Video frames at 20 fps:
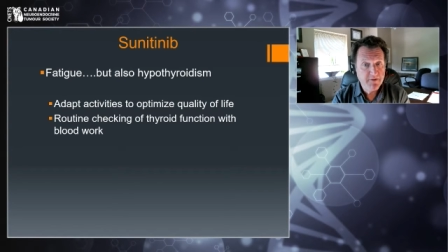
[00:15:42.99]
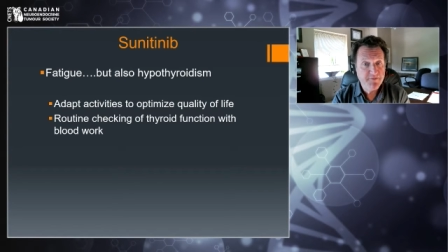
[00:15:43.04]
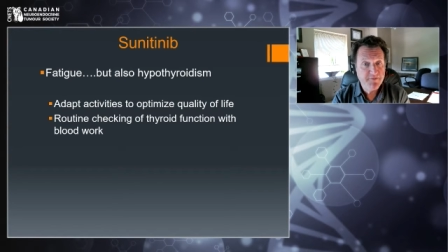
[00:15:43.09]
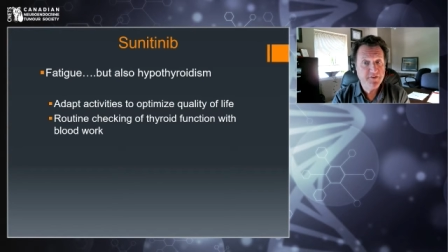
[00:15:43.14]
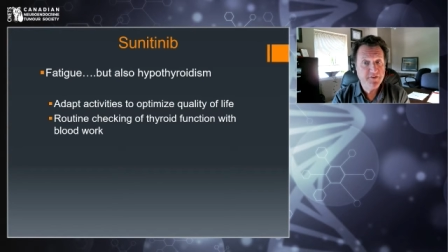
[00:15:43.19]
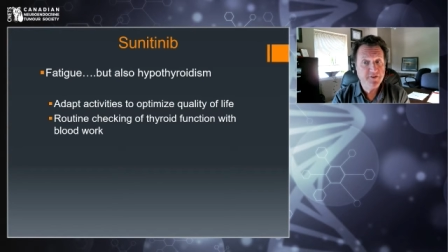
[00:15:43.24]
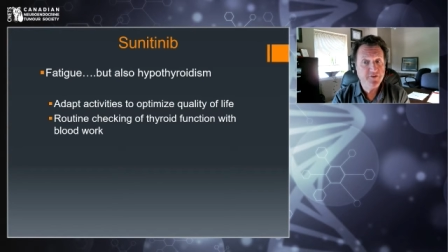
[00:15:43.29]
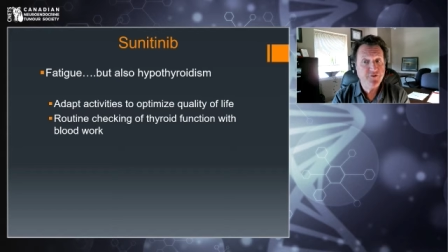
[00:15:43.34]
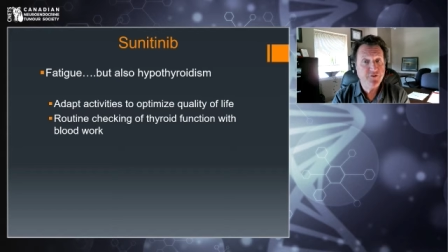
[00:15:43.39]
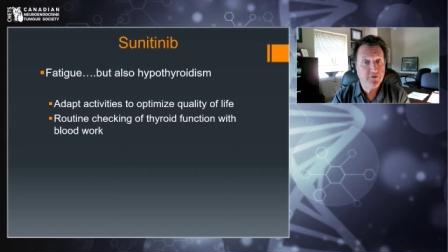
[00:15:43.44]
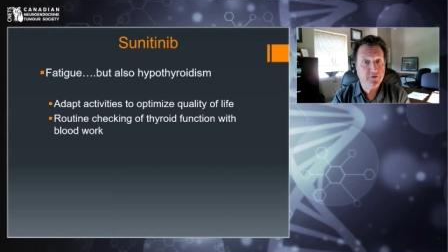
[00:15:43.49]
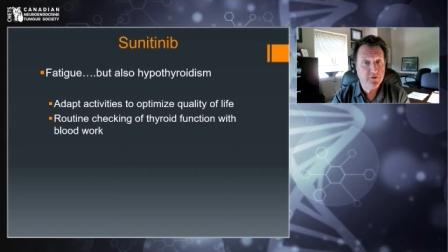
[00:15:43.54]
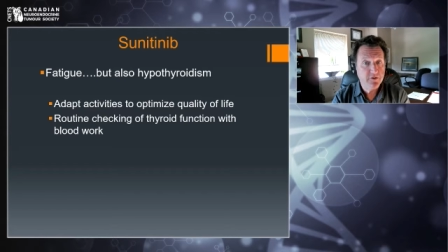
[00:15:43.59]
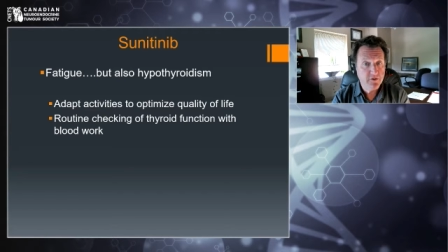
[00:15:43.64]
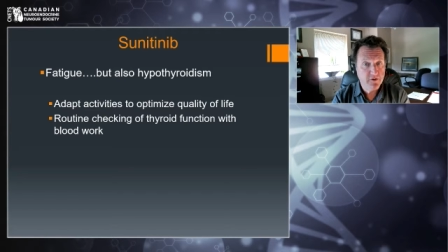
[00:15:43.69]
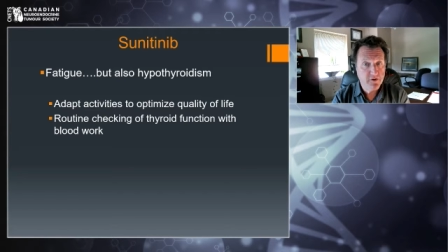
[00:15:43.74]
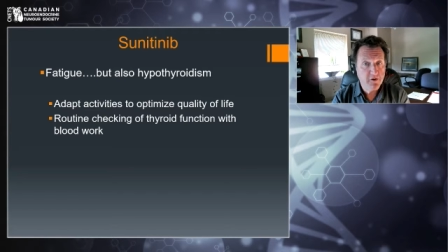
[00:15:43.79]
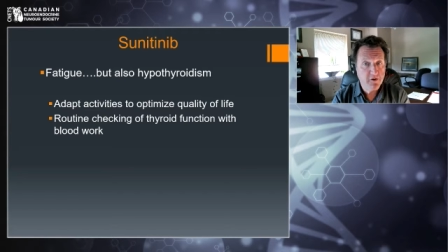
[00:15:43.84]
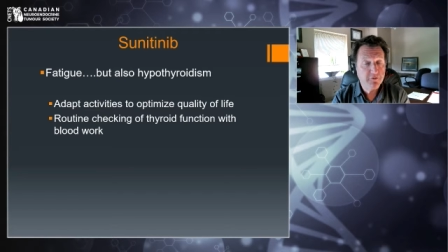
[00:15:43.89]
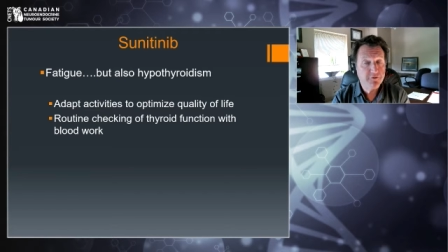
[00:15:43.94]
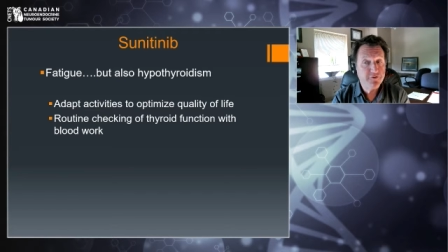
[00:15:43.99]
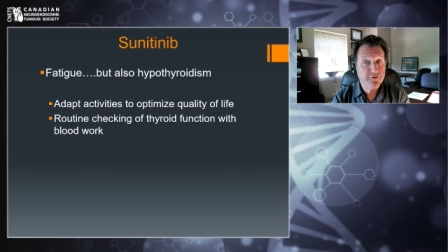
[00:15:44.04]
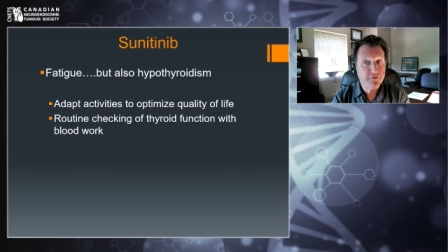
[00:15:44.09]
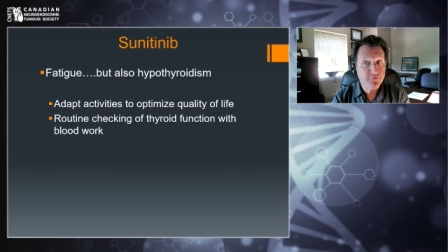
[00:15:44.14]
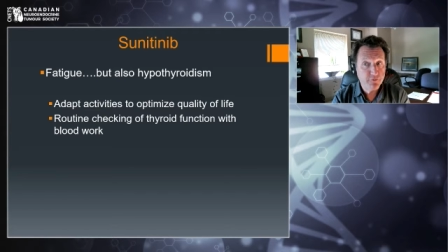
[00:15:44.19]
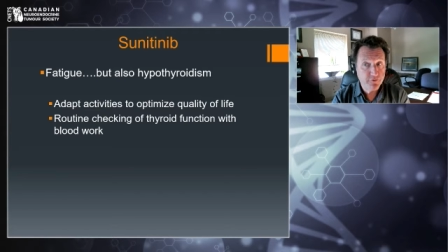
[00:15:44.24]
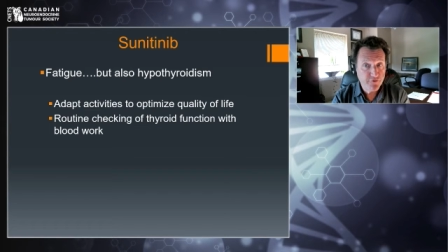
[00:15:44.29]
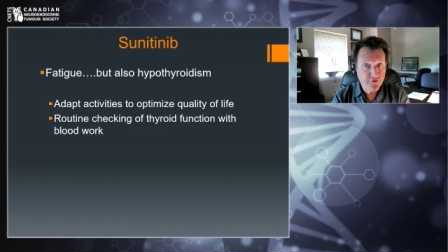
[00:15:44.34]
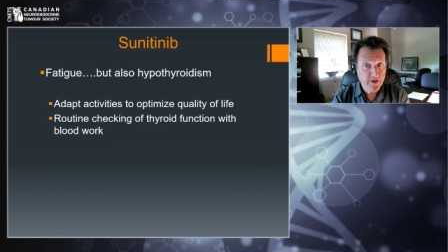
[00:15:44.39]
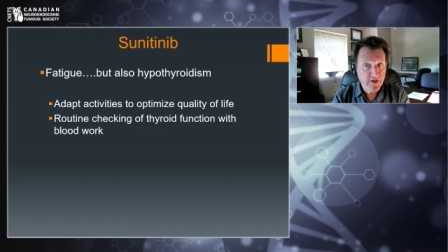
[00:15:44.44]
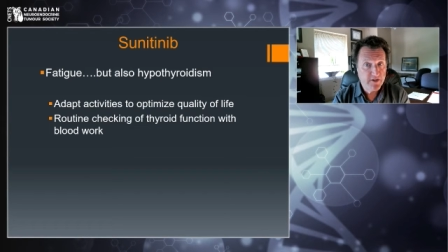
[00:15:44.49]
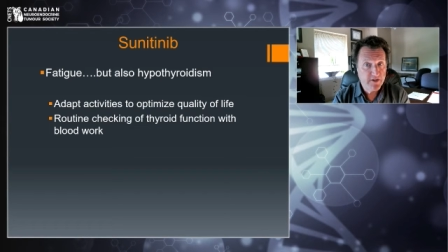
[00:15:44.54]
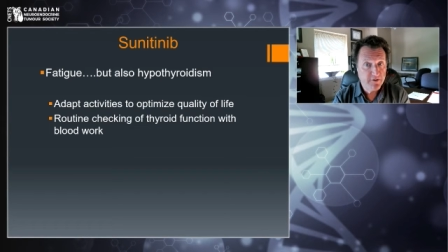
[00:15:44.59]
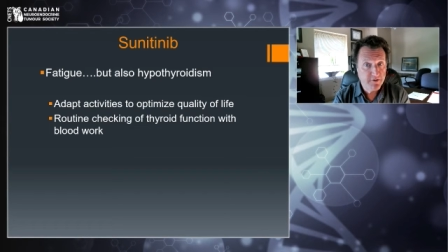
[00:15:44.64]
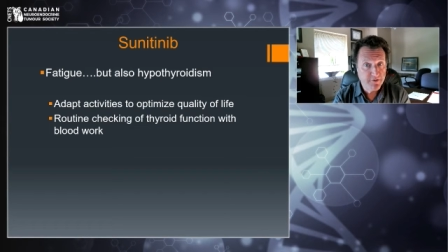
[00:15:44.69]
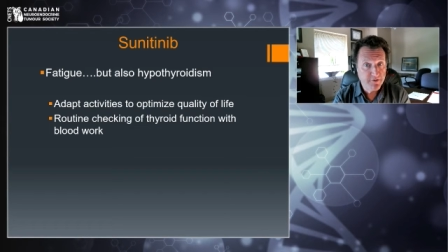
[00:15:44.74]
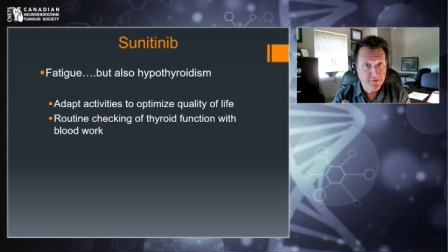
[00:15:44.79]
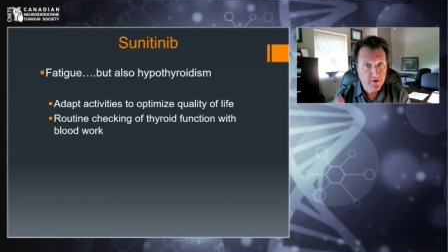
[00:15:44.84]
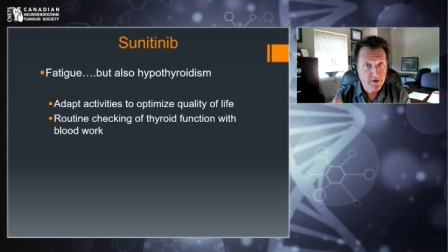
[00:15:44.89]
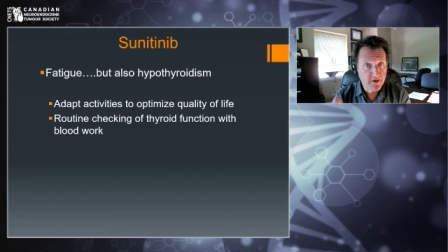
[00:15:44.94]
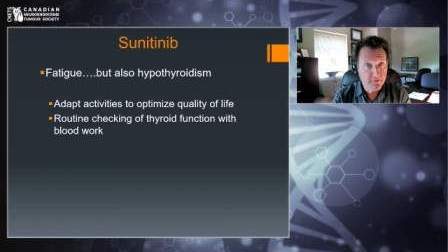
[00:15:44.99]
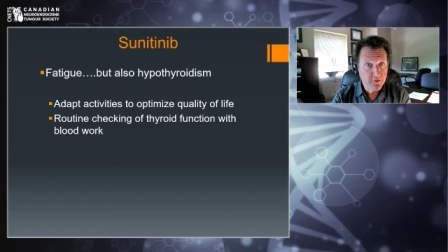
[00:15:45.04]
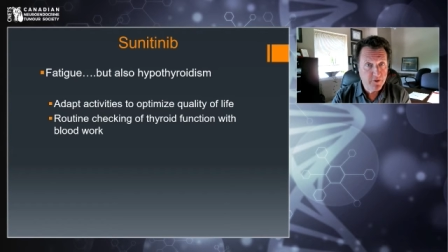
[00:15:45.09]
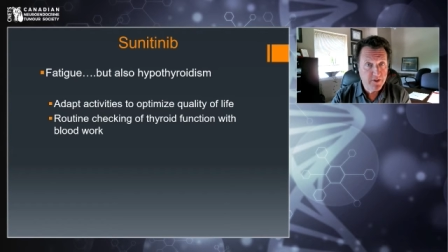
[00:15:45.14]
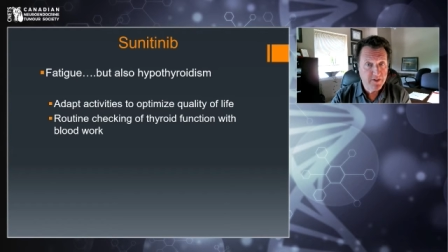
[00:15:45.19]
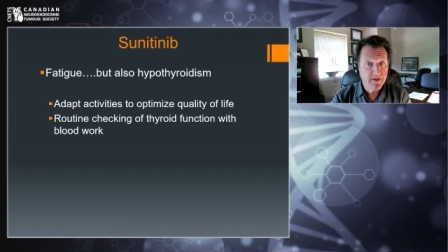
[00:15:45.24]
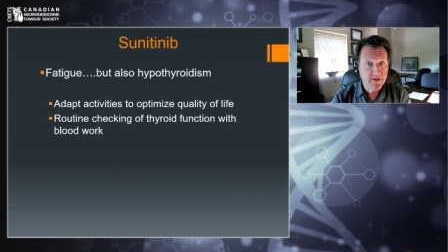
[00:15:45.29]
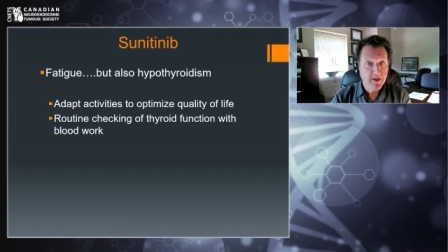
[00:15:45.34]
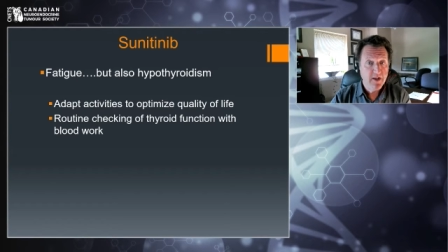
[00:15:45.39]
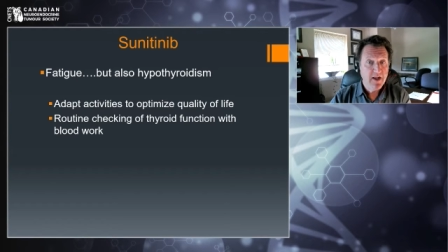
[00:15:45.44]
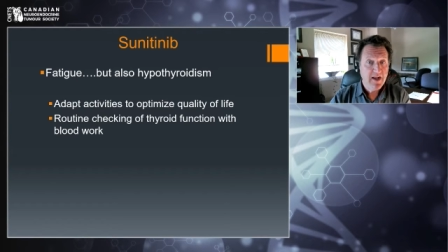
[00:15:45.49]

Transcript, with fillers: physician or your oncologist will check your thyroid